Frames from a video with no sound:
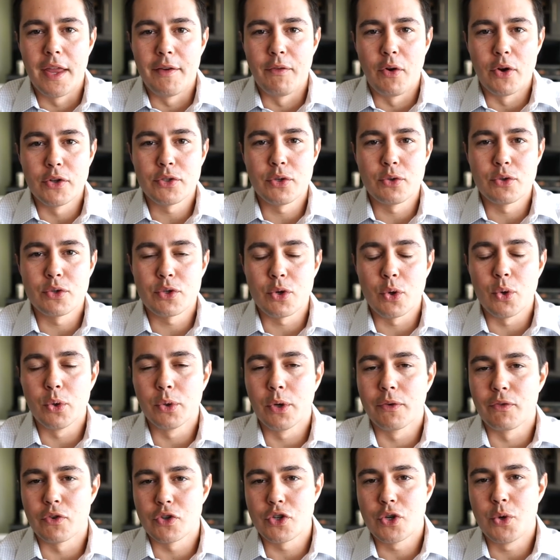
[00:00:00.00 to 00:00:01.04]
They've also
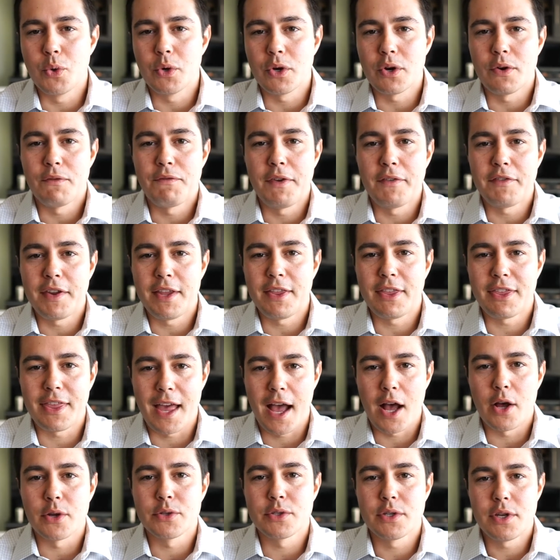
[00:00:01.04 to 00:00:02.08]
sold over
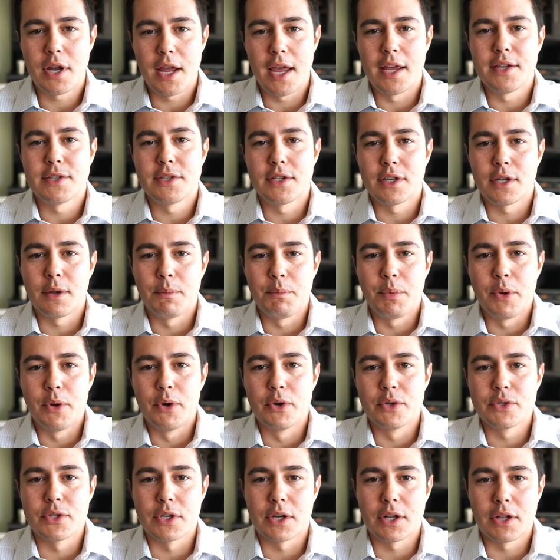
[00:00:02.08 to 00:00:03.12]
250,000 ASIC
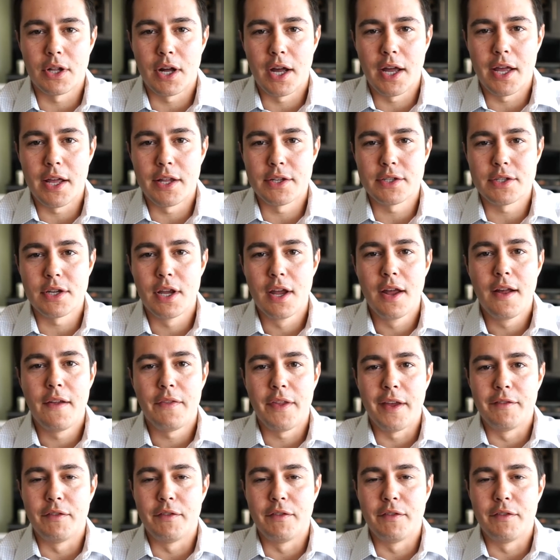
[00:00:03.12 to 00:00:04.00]
computers to clients.